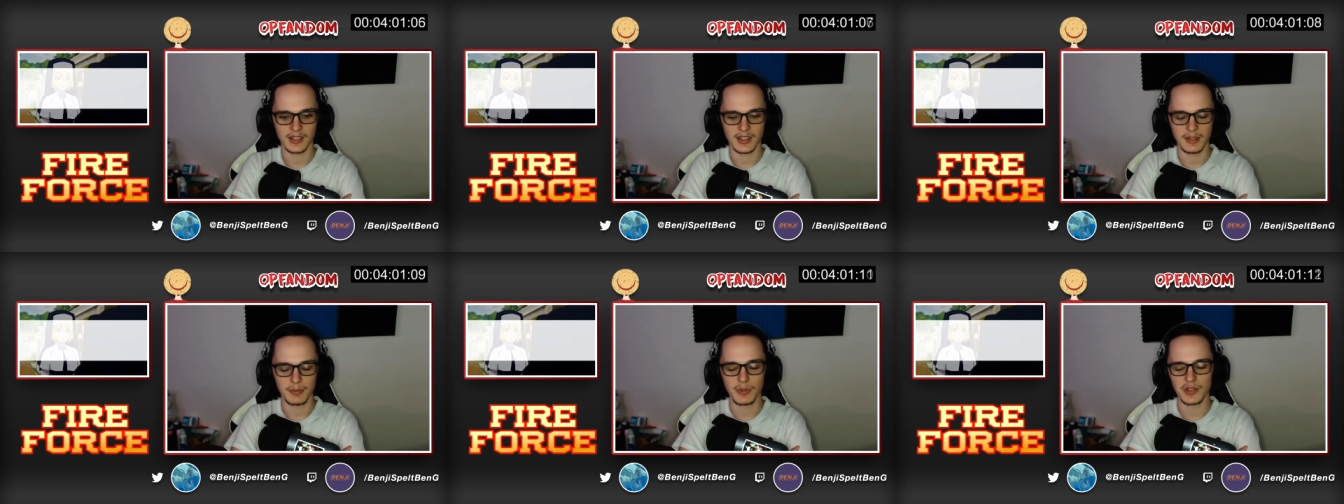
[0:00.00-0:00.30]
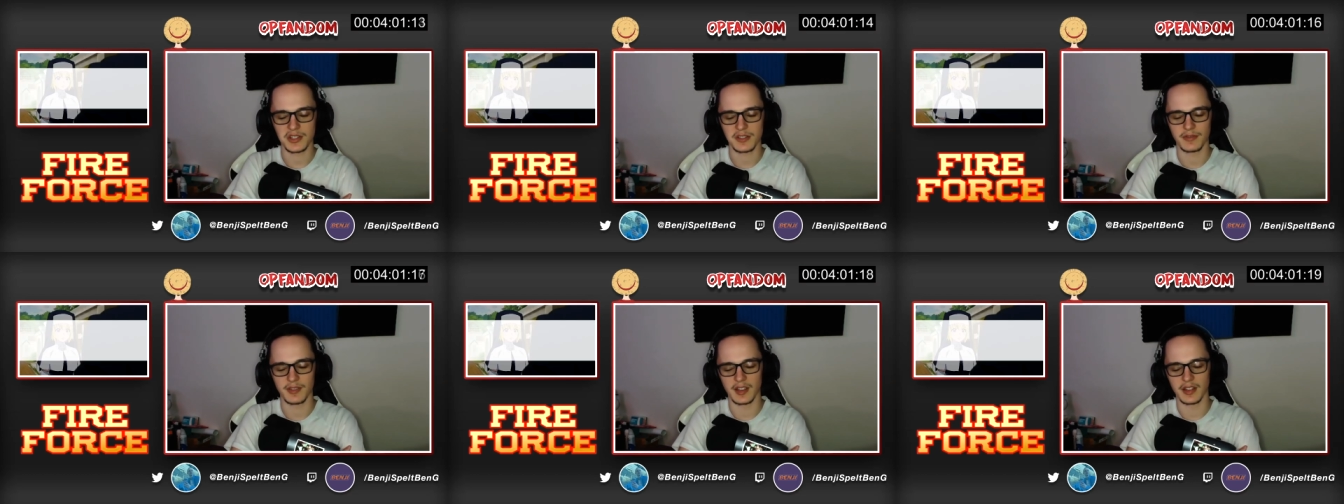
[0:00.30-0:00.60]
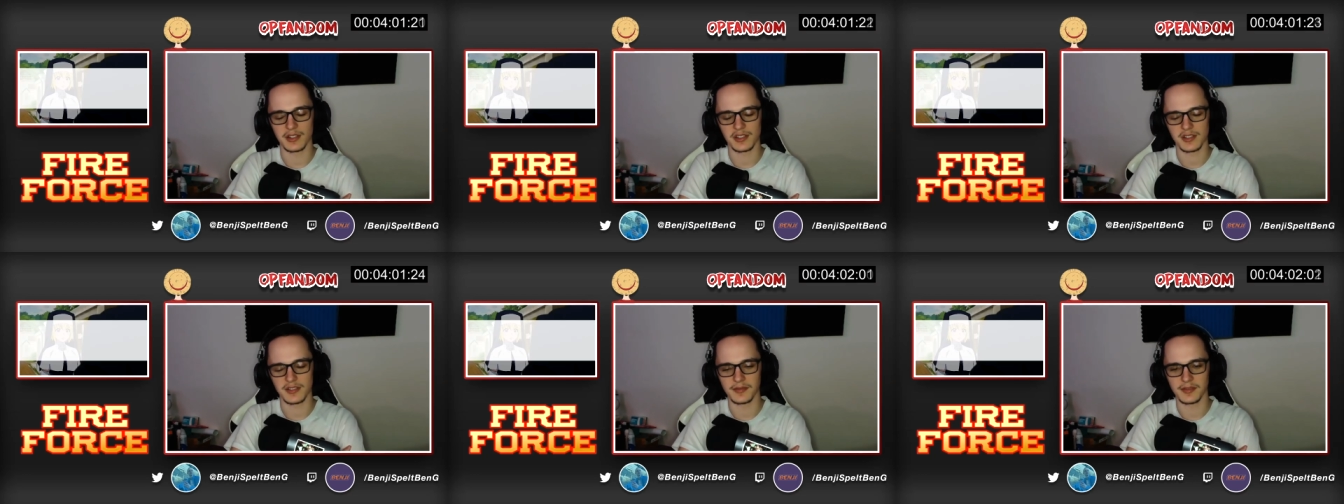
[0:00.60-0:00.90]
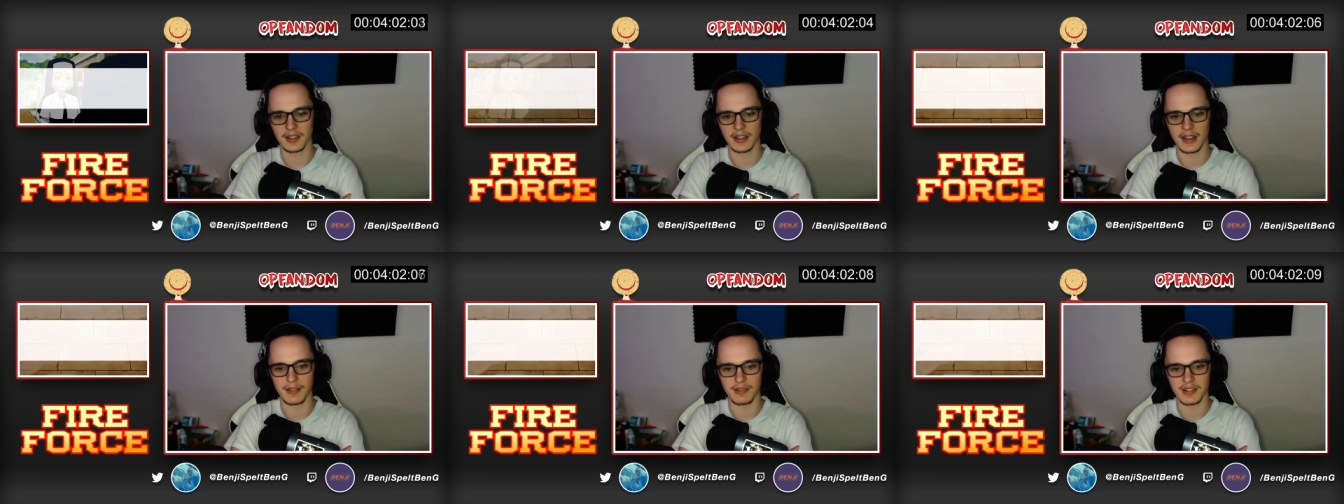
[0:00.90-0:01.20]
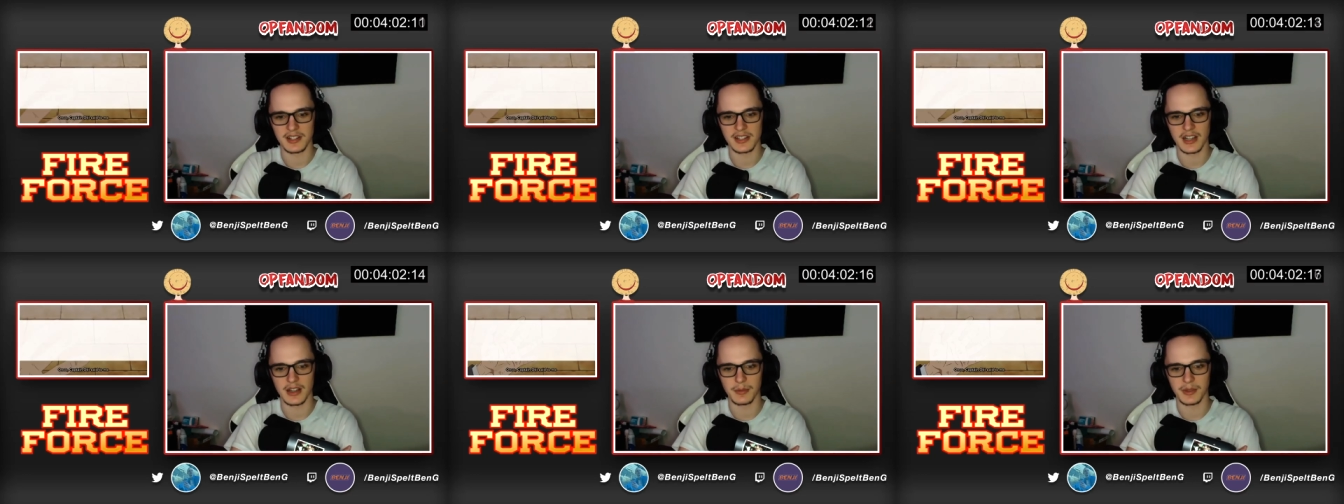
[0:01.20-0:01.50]
He must feel something
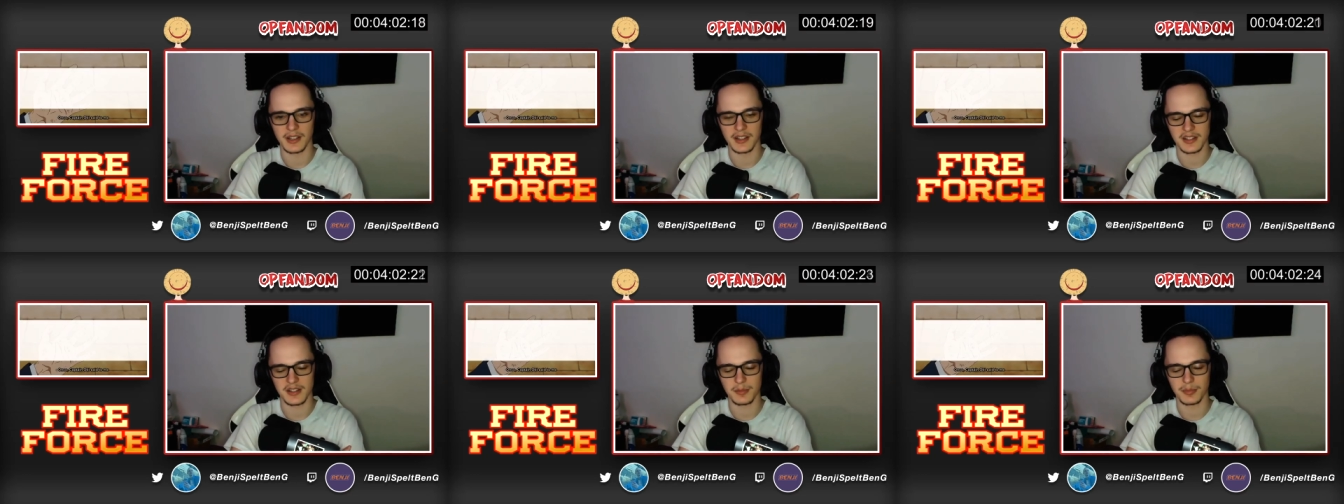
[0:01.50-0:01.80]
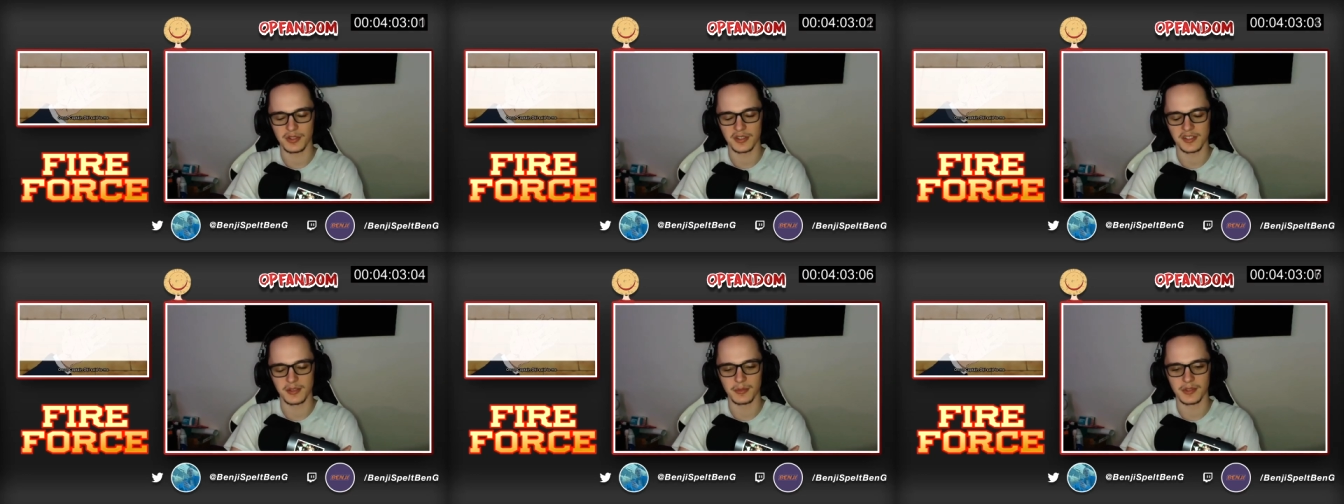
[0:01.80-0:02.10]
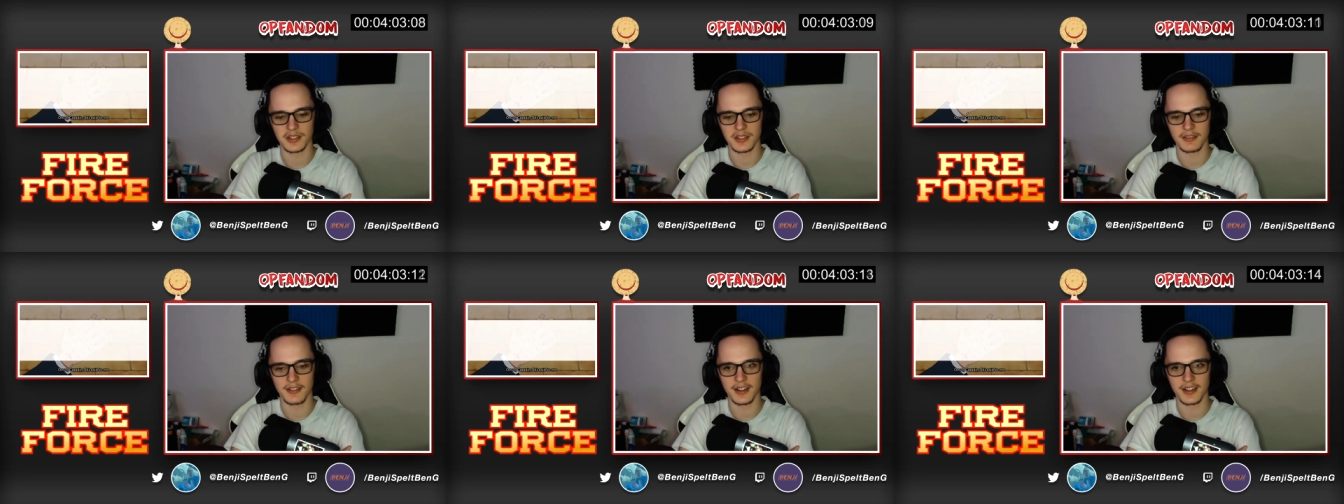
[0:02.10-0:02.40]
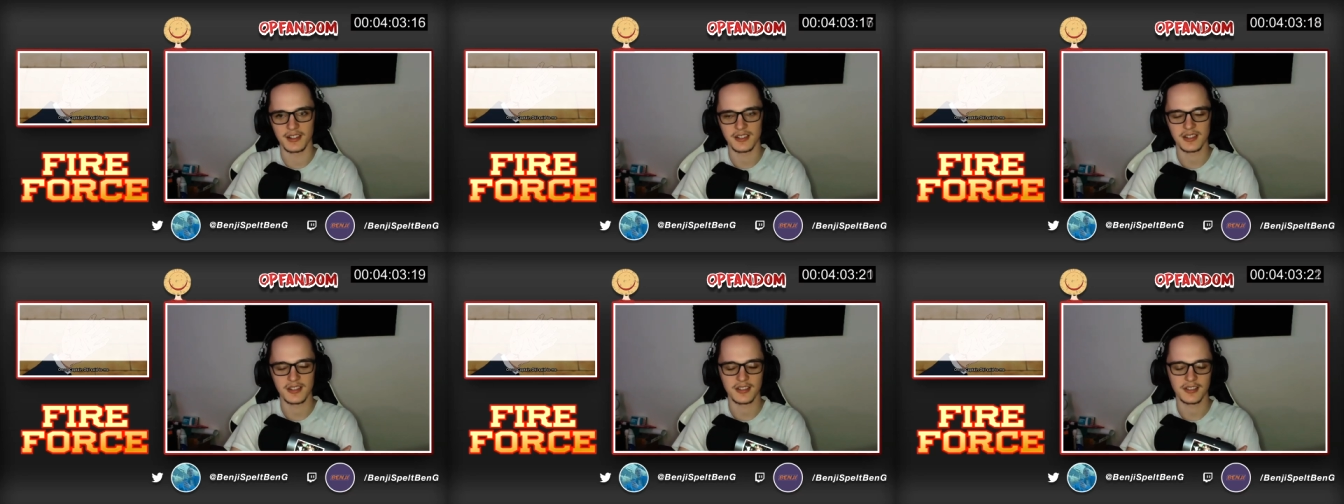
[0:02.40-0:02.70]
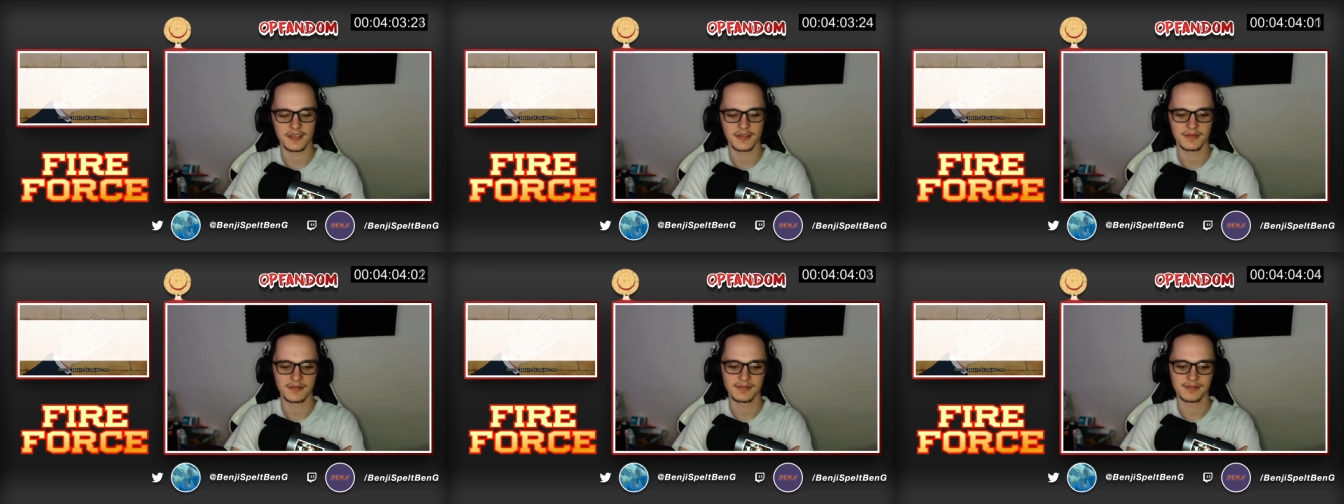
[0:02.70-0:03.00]
every time he has to put someone to
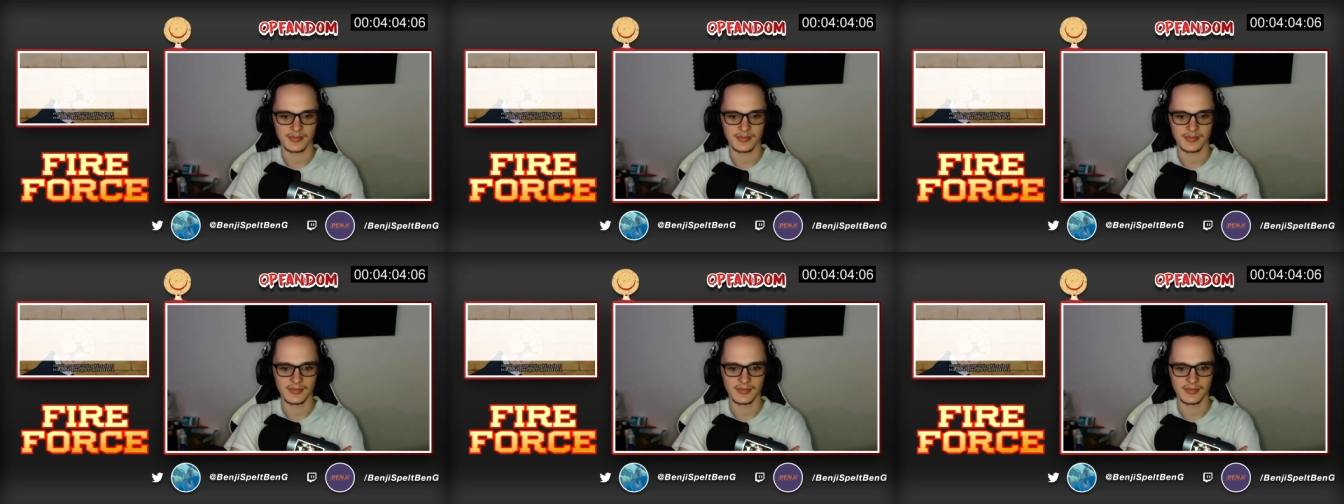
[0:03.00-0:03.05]
rest.